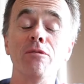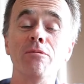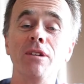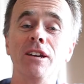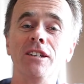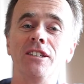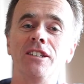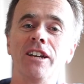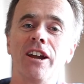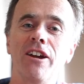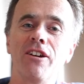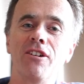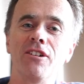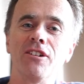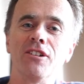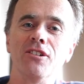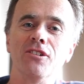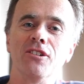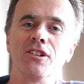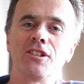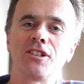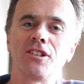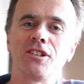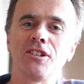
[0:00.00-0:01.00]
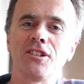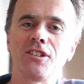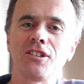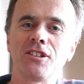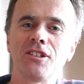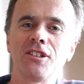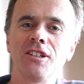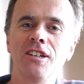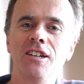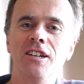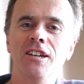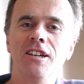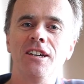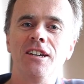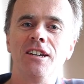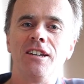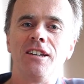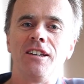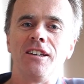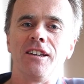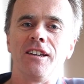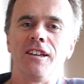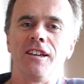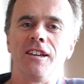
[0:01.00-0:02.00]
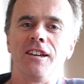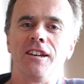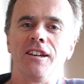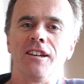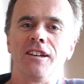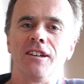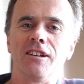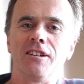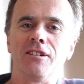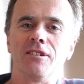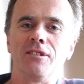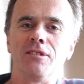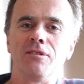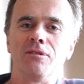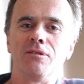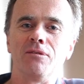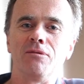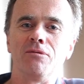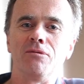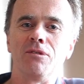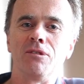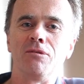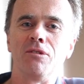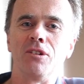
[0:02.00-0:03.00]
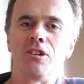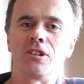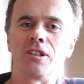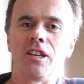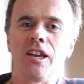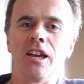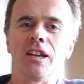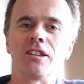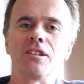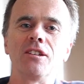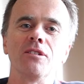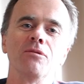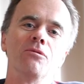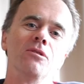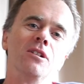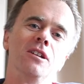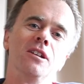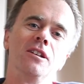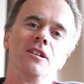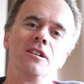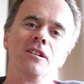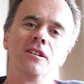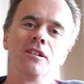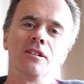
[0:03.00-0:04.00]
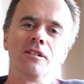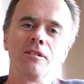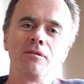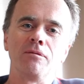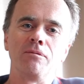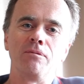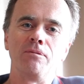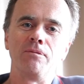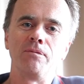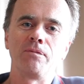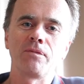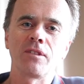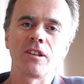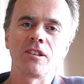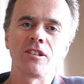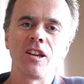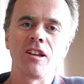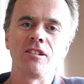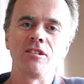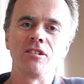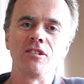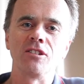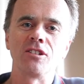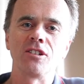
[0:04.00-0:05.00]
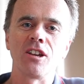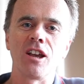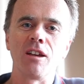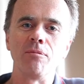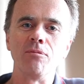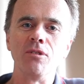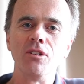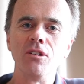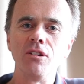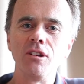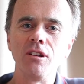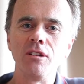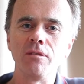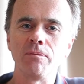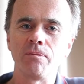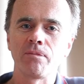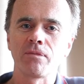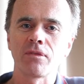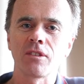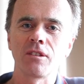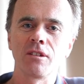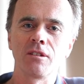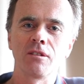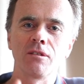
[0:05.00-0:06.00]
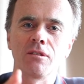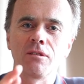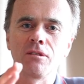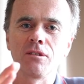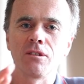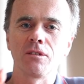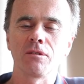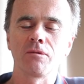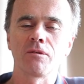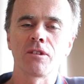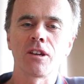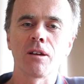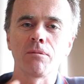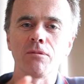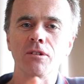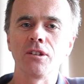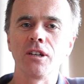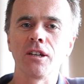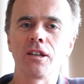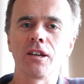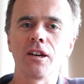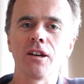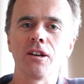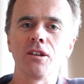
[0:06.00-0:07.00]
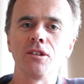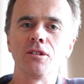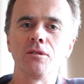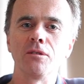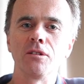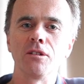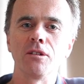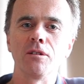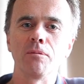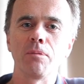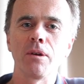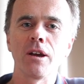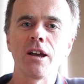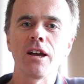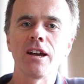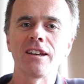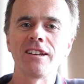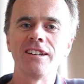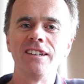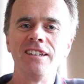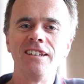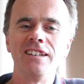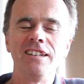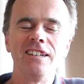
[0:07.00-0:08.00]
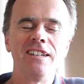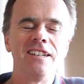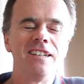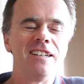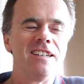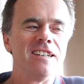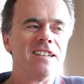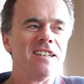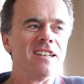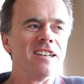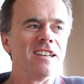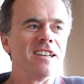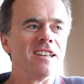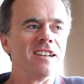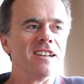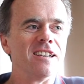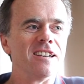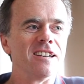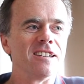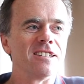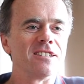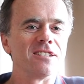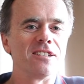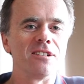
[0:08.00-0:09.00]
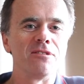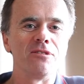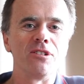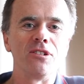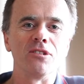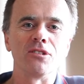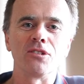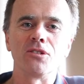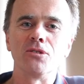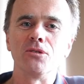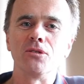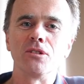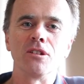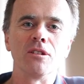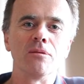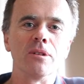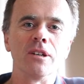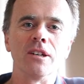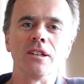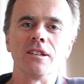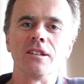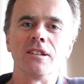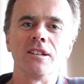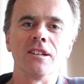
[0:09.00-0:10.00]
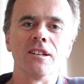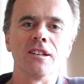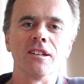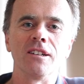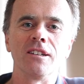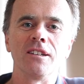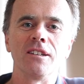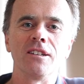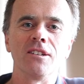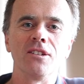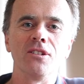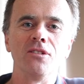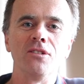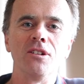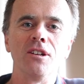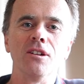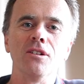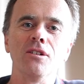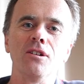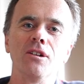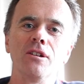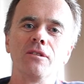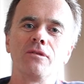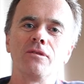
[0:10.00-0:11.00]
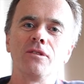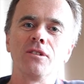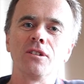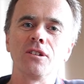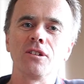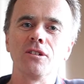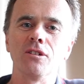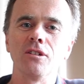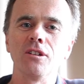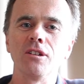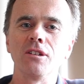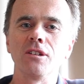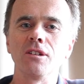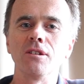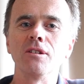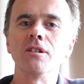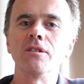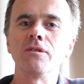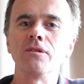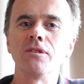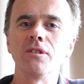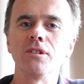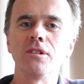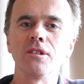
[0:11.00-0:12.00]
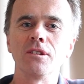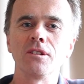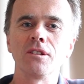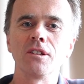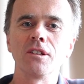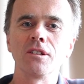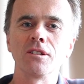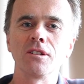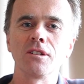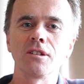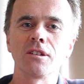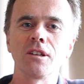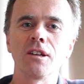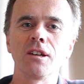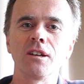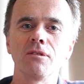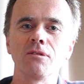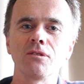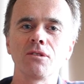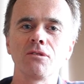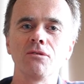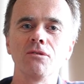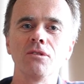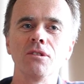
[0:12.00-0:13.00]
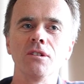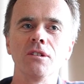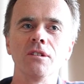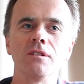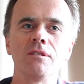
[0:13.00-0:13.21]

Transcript: met Jarrod at night church, and we worked out that we attended the same uni, a couple of decades apart, and so we got talking about uni life and college life and things like that. It was good.